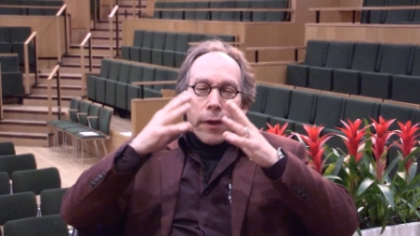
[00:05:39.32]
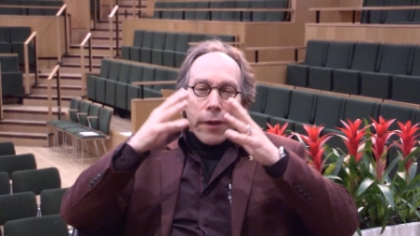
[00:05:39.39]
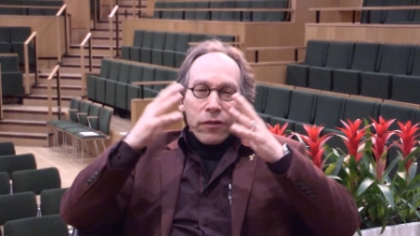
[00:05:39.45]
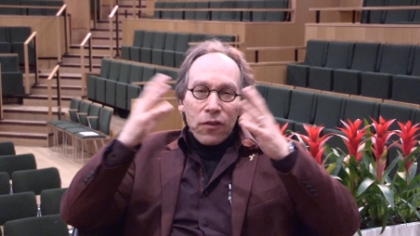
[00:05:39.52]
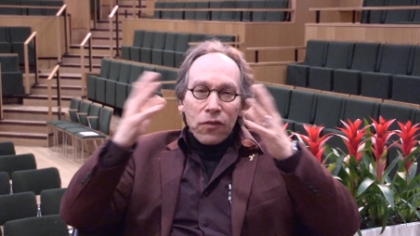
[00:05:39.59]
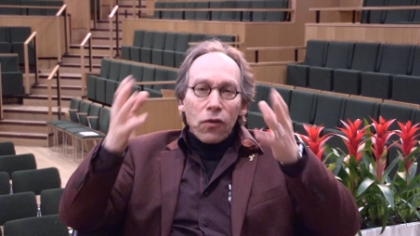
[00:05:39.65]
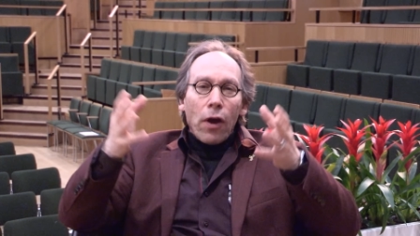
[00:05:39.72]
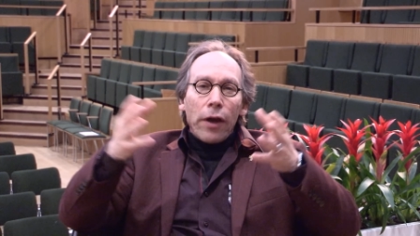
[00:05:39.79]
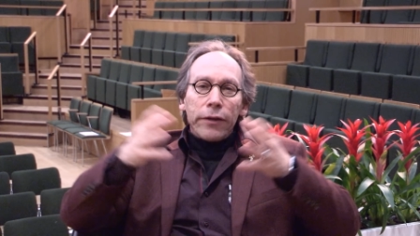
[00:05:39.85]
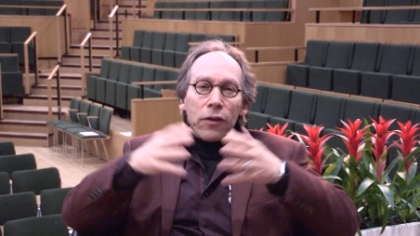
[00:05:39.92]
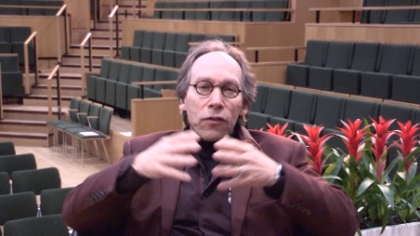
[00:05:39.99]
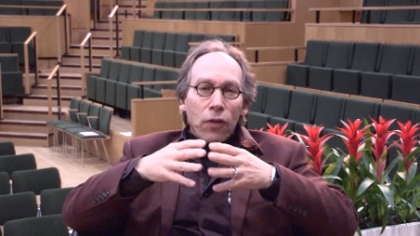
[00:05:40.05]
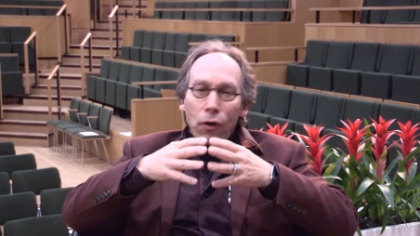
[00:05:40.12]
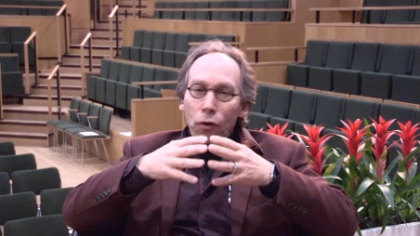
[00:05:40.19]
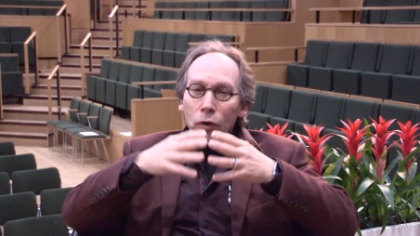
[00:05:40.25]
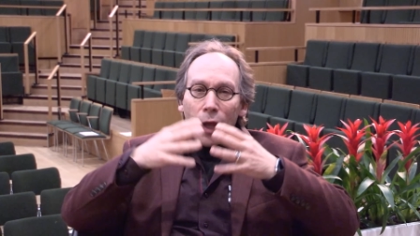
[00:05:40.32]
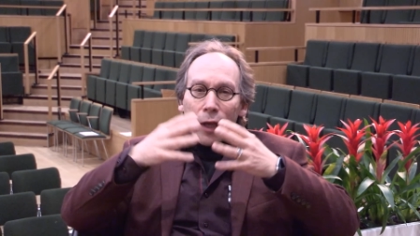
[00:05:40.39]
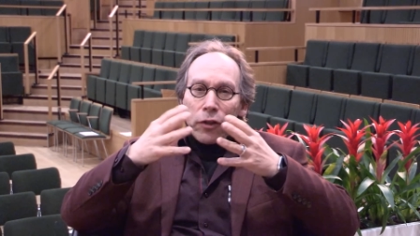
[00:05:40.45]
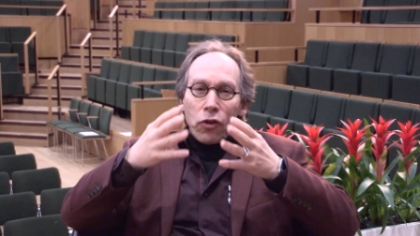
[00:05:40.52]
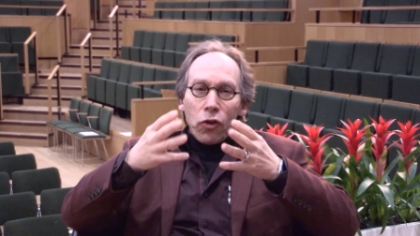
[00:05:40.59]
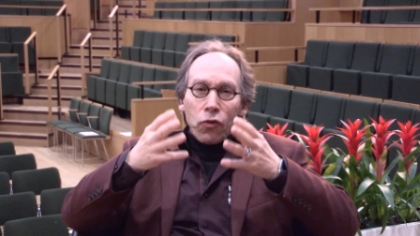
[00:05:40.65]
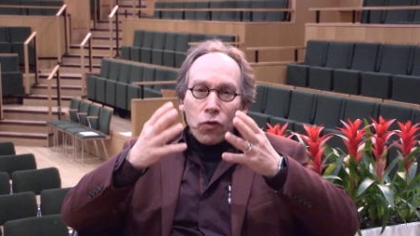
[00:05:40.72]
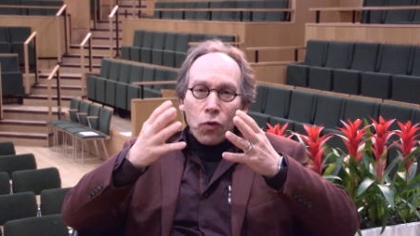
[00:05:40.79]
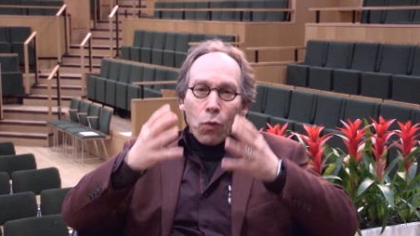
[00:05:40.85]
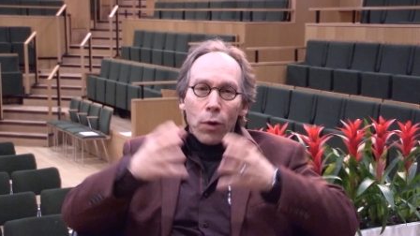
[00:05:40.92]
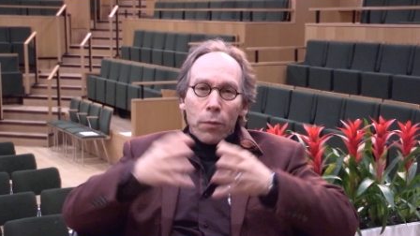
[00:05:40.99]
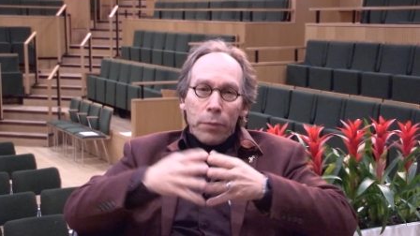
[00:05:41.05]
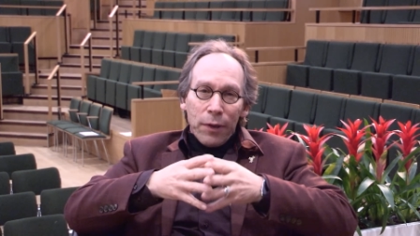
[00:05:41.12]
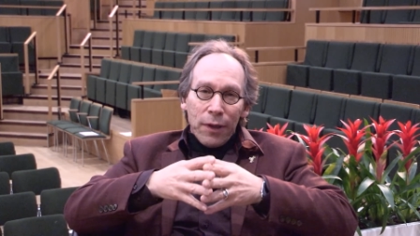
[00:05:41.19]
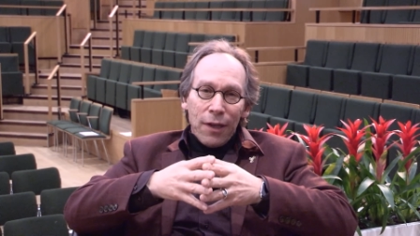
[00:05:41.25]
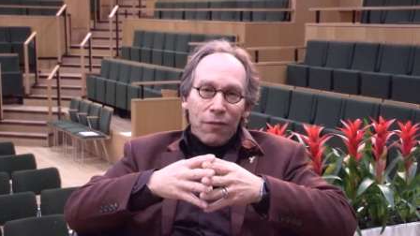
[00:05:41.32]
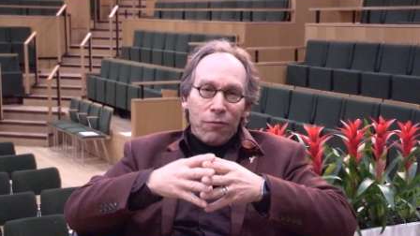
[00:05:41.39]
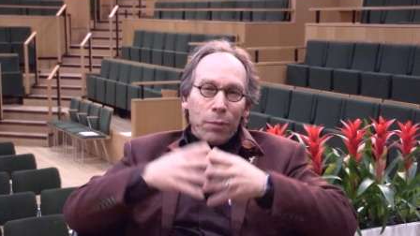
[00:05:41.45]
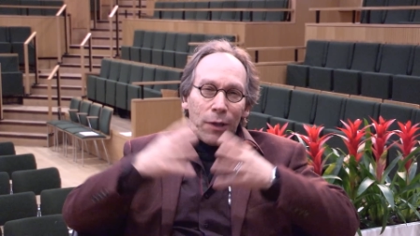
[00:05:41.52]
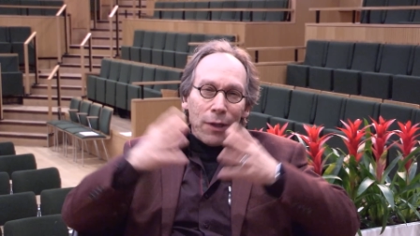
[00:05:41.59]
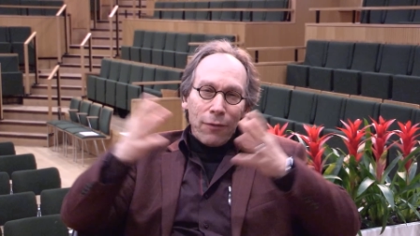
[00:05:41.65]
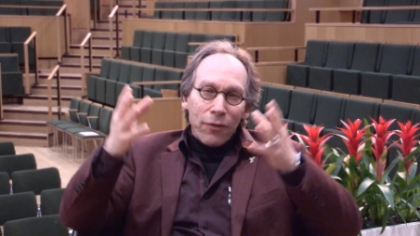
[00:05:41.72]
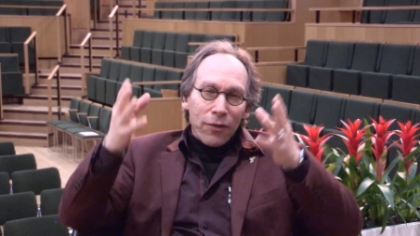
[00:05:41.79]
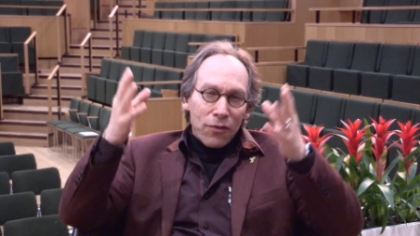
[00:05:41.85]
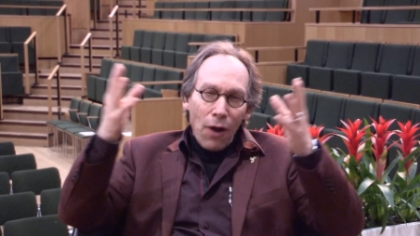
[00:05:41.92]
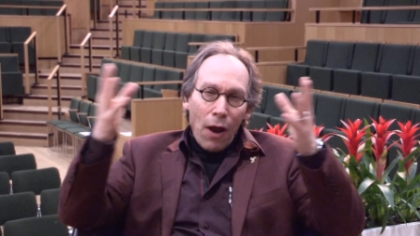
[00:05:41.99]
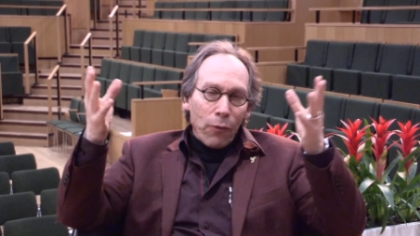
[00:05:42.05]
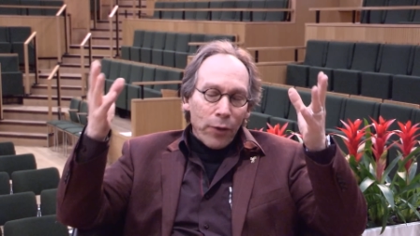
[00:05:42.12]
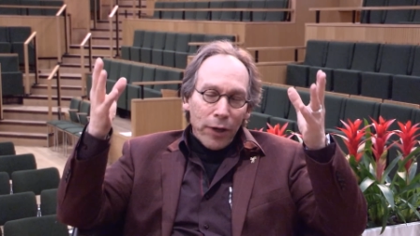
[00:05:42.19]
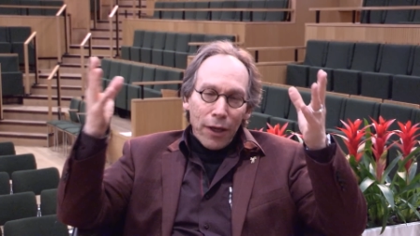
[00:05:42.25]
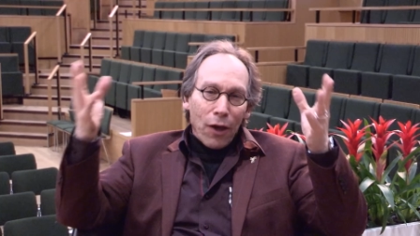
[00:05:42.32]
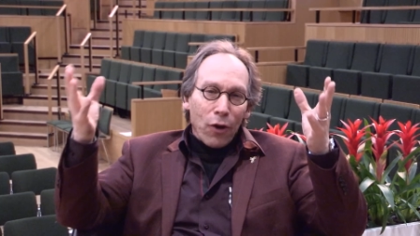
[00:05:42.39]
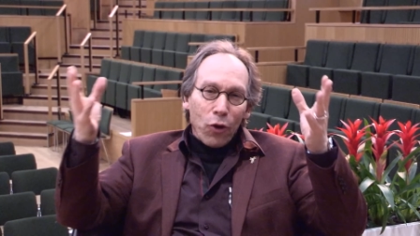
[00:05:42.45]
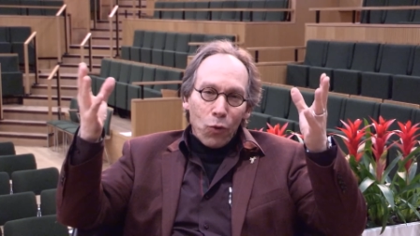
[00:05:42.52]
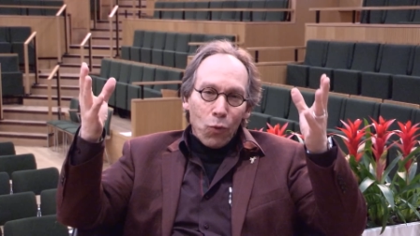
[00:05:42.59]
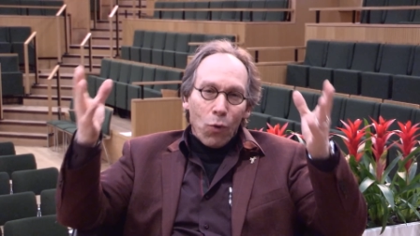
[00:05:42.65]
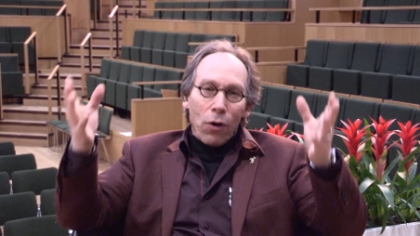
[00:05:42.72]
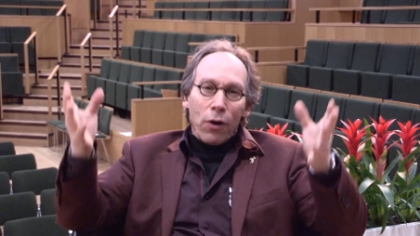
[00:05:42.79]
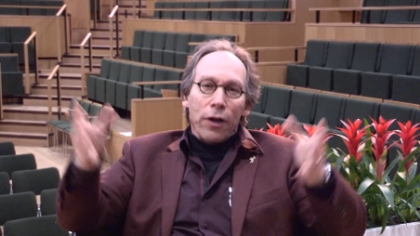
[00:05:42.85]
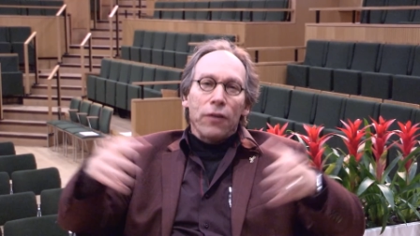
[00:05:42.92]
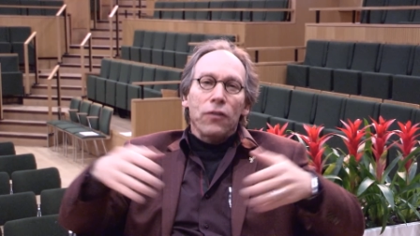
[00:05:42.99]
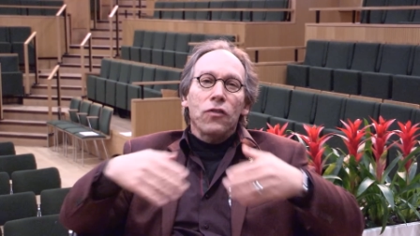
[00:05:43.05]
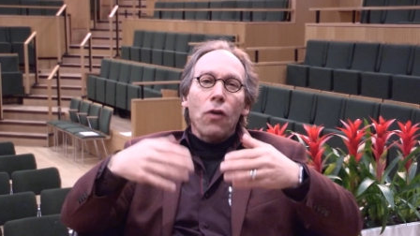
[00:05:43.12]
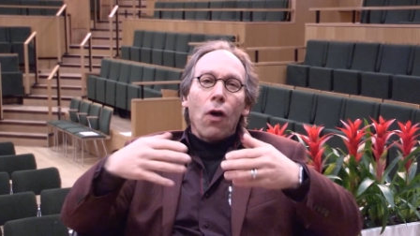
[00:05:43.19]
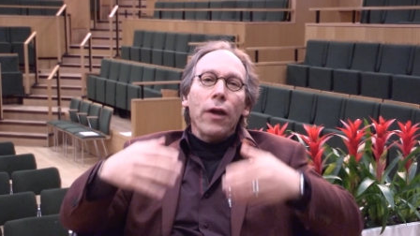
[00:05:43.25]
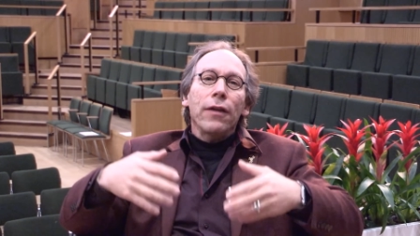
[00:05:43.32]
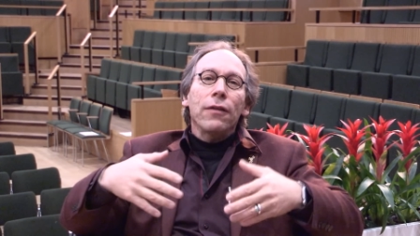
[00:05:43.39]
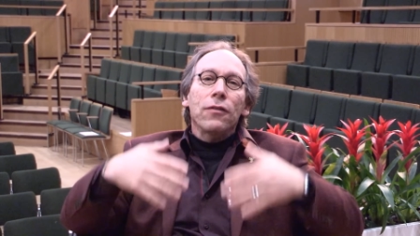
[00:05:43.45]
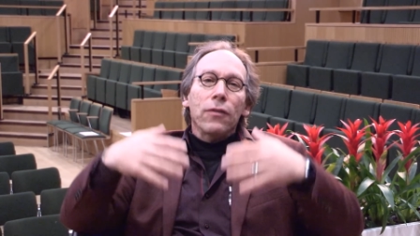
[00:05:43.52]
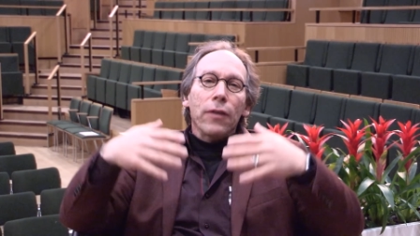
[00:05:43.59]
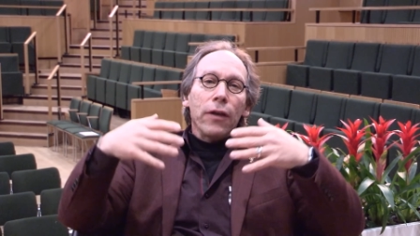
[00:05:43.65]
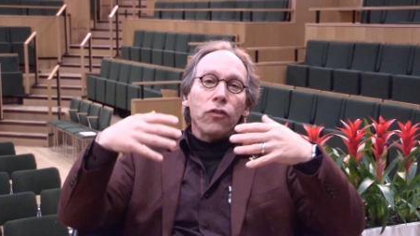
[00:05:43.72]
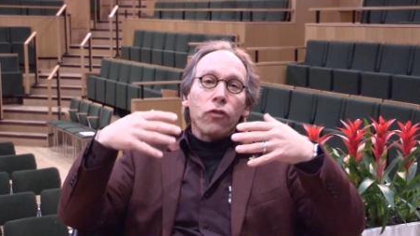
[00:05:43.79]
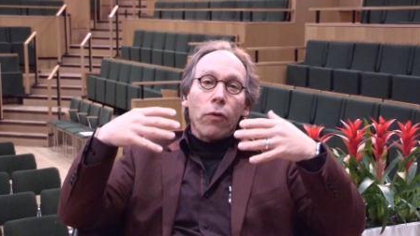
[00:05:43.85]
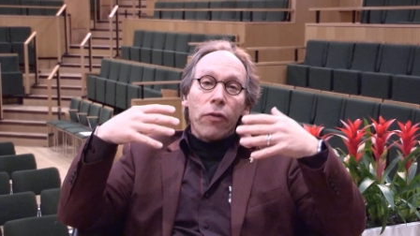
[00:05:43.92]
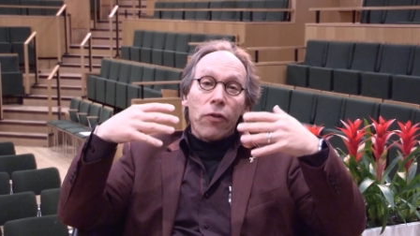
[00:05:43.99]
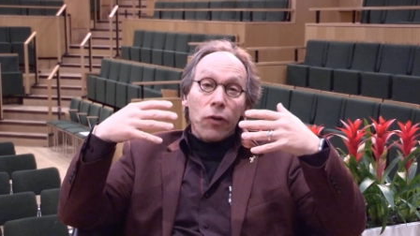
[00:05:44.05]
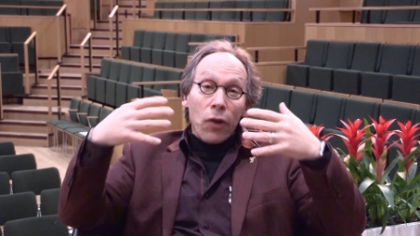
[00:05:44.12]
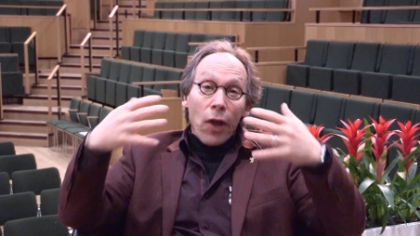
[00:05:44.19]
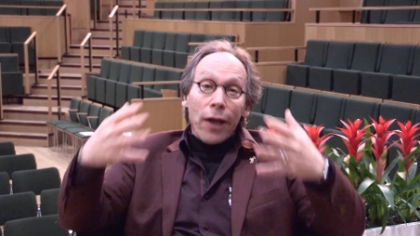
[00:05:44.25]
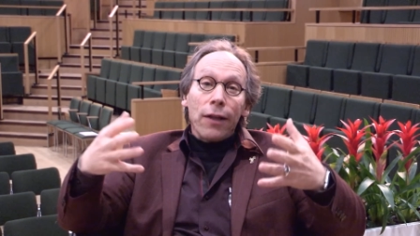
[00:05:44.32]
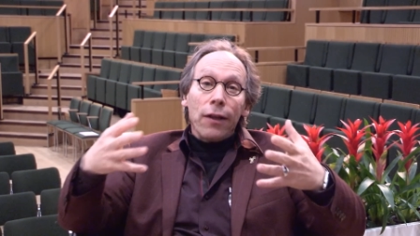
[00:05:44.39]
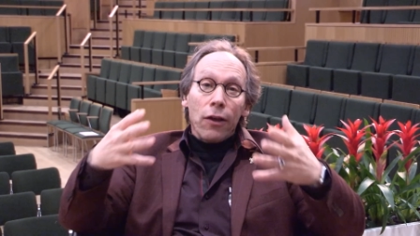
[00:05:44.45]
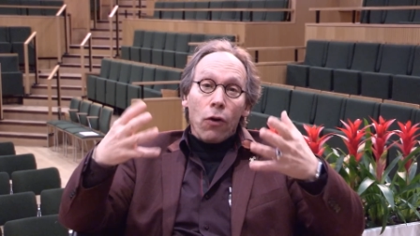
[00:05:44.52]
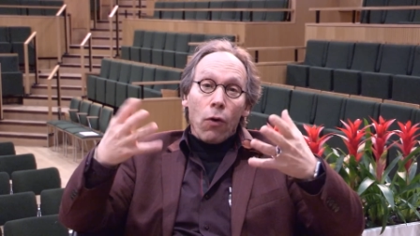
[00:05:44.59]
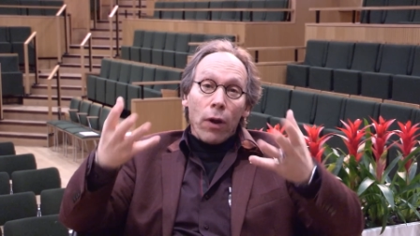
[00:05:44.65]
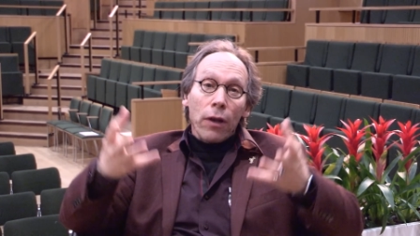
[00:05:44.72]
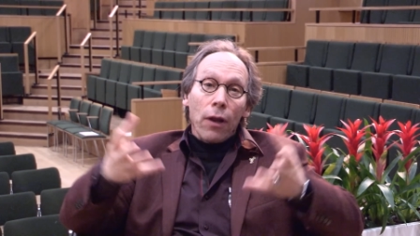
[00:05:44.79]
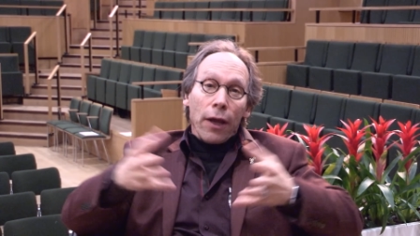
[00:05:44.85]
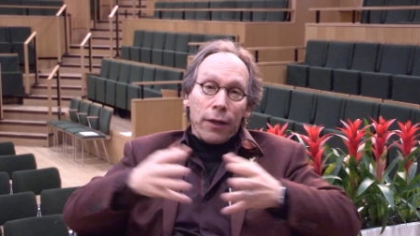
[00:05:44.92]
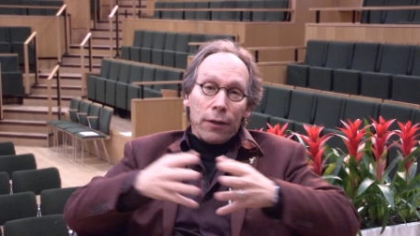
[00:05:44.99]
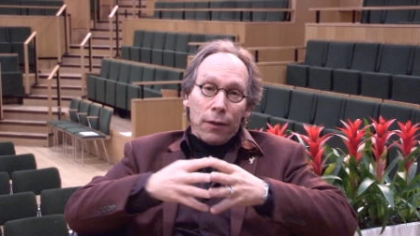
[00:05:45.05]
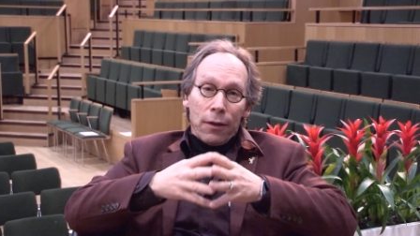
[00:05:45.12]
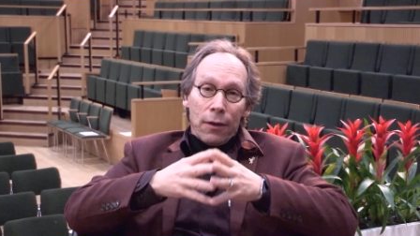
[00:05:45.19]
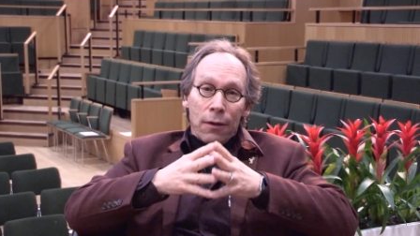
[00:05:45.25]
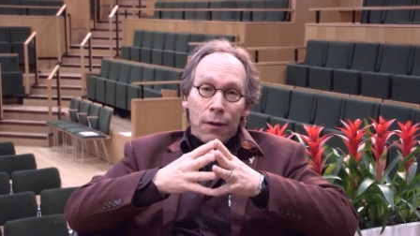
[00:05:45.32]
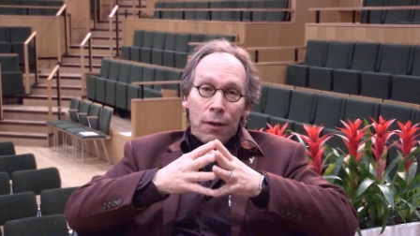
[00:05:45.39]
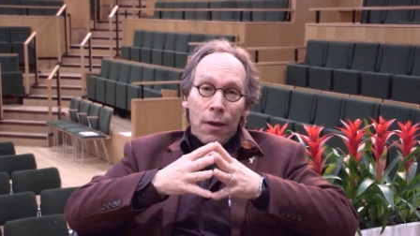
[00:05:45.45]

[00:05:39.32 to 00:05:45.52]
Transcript: As a scientist, I don't like to use the word believe. Believe is not really a good word. In science, things are either likely or unlikely.